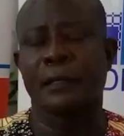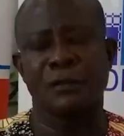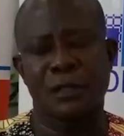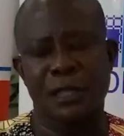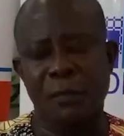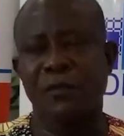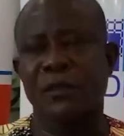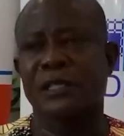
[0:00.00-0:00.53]

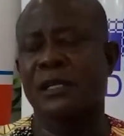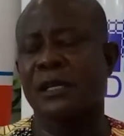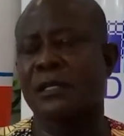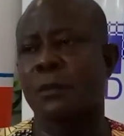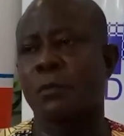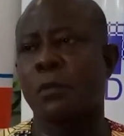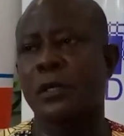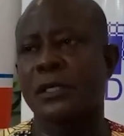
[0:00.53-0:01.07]
some of the
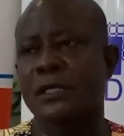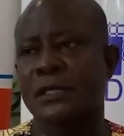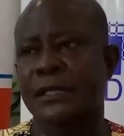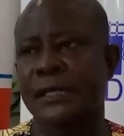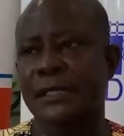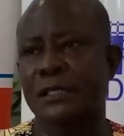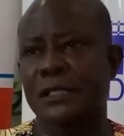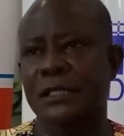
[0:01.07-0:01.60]
selected polling
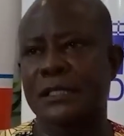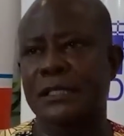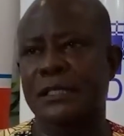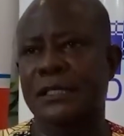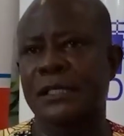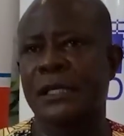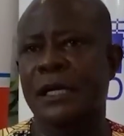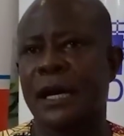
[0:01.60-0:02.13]
stations.